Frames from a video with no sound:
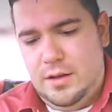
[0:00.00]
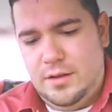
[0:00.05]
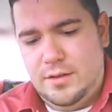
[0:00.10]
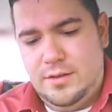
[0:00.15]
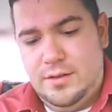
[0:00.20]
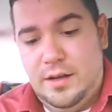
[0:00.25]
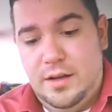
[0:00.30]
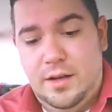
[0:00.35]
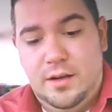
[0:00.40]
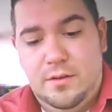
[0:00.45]

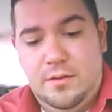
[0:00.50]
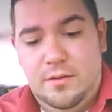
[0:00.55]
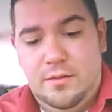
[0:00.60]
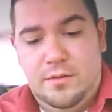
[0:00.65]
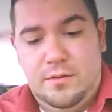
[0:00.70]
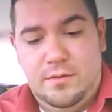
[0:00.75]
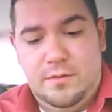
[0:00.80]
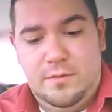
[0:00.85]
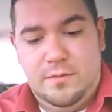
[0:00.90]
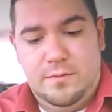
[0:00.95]

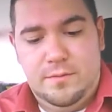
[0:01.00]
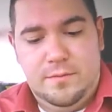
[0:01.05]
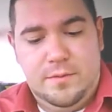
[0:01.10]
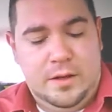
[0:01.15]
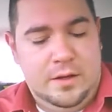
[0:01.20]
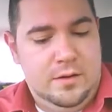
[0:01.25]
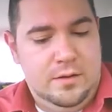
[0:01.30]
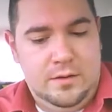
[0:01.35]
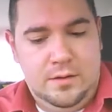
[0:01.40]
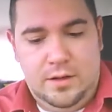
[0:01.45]
saying,
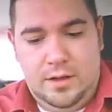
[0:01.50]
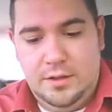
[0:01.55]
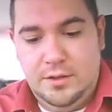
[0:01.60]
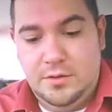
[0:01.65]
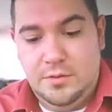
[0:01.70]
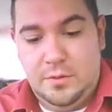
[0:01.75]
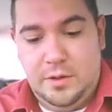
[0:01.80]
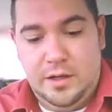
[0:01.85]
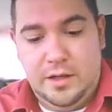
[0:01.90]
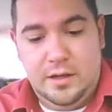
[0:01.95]
I'll
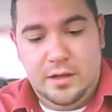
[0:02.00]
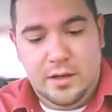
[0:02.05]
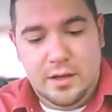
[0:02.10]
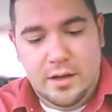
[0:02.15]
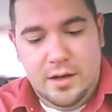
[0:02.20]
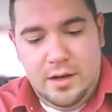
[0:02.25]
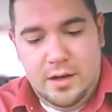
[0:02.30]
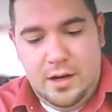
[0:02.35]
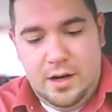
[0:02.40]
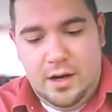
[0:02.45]
just read it.
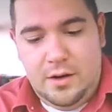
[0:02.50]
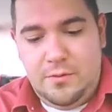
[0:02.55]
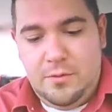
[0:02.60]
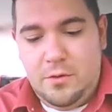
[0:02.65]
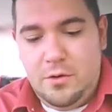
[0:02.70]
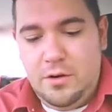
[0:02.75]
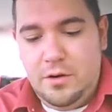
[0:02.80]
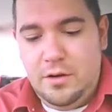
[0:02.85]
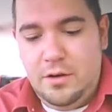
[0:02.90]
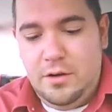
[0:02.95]

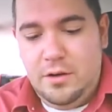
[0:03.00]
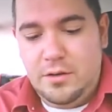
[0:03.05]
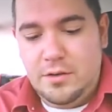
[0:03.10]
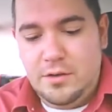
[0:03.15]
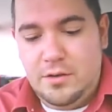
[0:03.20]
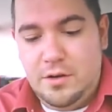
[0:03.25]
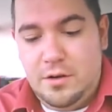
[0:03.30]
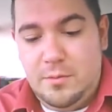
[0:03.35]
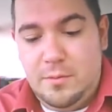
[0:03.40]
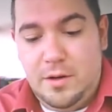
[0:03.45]
400 years
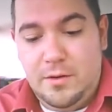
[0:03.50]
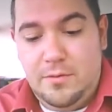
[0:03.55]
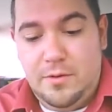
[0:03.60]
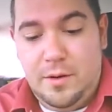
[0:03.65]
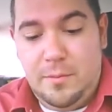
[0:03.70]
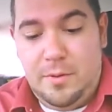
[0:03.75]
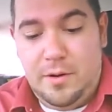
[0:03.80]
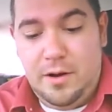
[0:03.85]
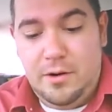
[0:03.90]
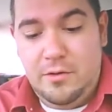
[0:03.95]
ago, my
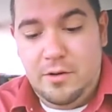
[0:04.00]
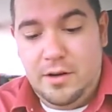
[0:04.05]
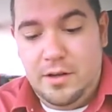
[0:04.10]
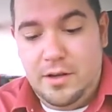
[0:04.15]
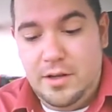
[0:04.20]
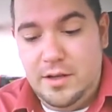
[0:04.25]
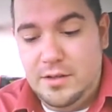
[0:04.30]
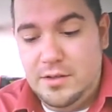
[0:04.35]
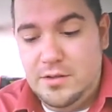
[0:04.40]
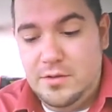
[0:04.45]
vampiric
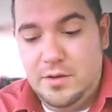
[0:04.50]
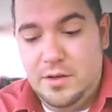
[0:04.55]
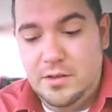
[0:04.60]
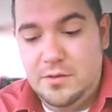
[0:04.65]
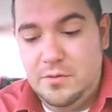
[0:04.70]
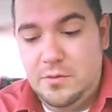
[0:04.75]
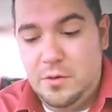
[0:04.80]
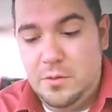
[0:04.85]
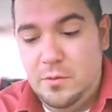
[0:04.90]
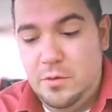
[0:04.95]
kiss
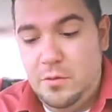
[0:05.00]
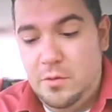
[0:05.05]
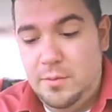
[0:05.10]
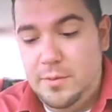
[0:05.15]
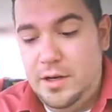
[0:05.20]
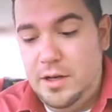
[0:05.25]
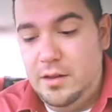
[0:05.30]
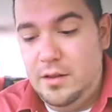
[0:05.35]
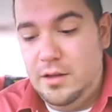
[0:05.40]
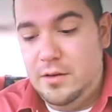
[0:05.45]
transformed the
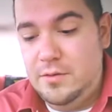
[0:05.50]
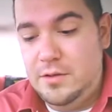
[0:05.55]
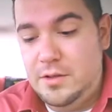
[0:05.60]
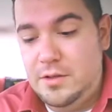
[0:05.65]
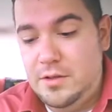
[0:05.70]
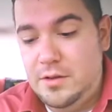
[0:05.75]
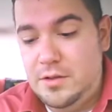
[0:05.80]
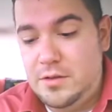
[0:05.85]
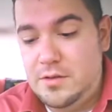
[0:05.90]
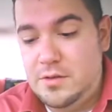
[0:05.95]
woman I loved
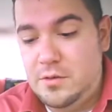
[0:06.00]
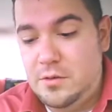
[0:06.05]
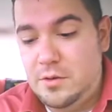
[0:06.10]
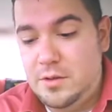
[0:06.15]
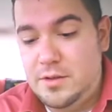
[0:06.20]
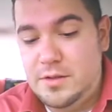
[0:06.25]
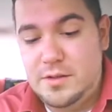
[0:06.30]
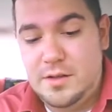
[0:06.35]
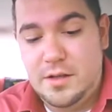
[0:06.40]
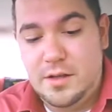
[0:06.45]
into the
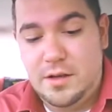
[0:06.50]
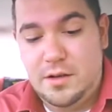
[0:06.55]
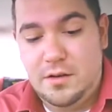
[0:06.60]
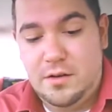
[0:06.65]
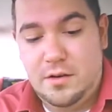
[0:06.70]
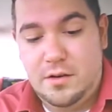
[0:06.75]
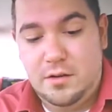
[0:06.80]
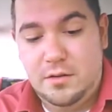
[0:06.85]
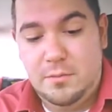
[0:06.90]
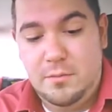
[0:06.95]
soulless thing
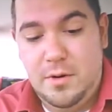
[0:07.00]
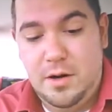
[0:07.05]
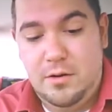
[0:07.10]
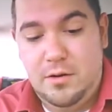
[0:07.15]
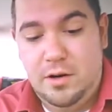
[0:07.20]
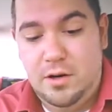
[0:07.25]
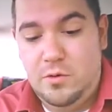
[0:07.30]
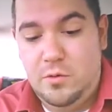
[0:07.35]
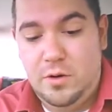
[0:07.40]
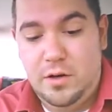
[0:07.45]
called
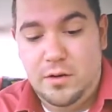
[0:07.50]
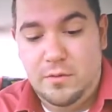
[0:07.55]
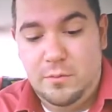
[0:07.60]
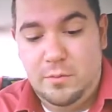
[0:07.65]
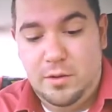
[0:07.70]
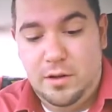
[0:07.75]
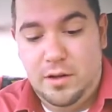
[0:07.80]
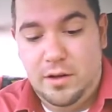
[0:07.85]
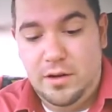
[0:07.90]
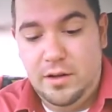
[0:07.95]
Mary, Queen of
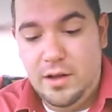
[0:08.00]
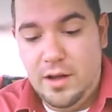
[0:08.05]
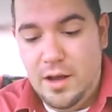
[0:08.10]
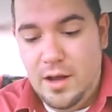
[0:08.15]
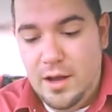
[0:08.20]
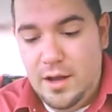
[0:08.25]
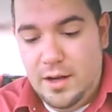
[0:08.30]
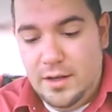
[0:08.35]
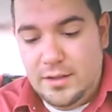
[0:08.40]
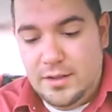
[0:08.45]
Blood.
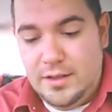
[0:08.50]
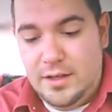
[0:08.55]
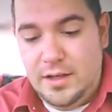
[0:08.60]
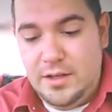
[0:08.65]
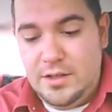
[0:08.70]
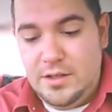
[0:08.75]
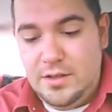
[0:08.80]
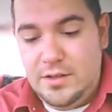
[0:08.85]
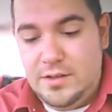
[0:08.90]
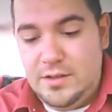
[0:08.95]

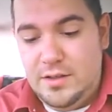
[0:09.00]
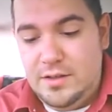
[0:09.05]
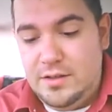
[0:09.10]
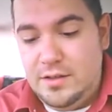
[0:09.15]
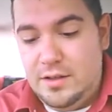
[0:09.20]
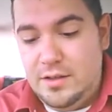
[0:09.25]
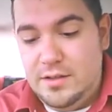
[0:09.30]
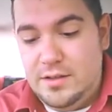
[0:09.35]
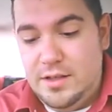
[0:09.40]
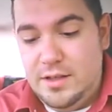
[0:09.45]
Today she seeks
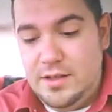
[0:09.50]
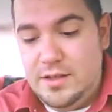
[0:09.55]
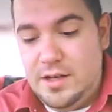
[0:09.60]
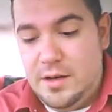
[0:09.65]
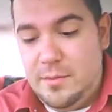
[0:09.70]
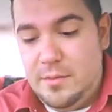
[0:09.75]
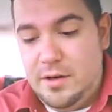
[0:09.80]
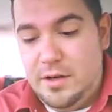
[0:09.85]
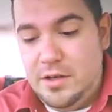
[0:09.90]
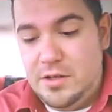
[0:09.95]
undead
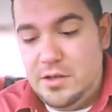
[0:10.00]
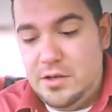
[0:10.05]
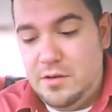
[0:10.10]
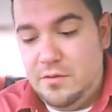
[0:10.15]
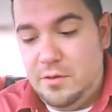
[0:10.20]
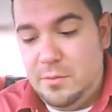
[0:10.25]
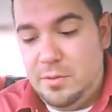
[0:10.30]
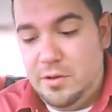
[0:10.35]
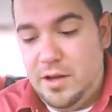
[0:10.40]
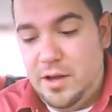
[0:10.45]
domination
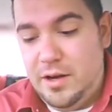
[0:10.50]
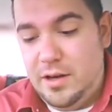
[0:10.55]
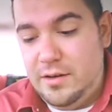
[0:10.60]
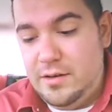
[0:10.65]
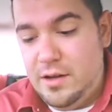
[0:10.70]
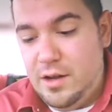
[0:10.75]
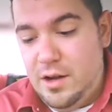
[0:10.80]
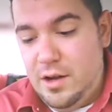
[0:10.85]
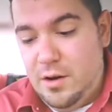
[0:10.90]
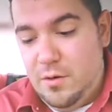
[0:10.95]
of the
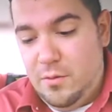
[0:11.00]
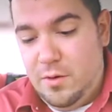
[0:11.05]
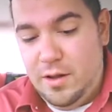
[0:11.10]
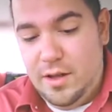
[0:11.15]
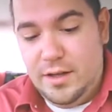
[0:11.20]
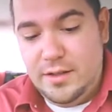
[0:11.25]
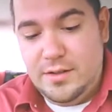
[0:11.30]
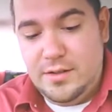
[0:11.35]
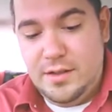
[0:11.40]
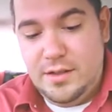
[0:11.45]
planet, while
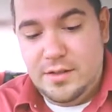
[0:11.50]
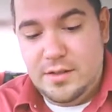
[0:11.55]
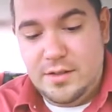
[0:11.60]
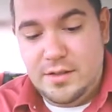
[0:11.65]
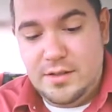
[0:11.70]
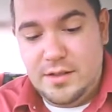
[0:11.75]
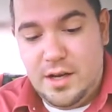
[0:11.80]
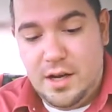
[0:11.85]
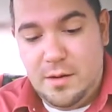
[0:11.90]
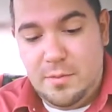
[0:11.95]
I seek to
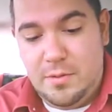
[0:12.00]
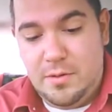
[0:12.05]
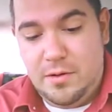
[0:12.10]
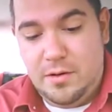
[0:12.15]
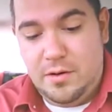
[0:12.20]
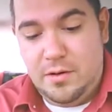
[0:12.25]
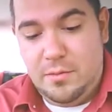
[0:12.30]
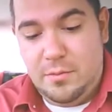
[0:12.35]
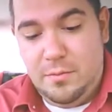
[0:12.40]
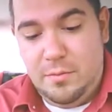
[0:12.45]
stop
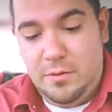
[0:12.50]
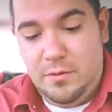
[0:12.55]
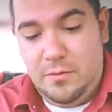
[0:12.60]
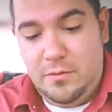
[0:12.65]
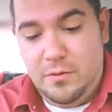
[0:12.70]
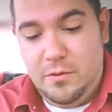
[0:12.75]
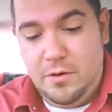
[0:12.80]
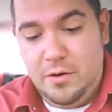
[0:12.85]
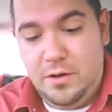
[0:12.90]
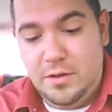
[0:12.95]
her
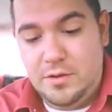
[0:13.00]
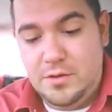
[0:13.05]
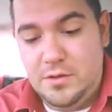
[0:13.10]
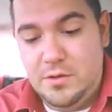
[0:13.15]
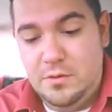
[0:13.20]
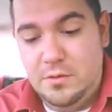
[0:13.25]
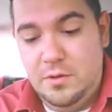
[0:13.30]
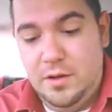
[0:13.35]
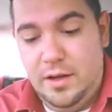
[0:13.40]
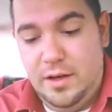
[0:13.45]
before it is
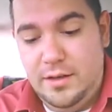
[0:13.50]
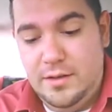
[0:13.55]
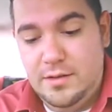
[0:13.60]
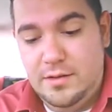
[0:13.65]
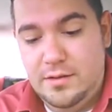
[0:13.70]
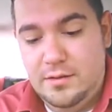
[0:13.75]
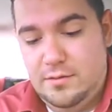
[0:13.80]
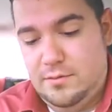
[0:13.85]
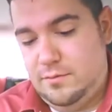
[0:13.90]
too late.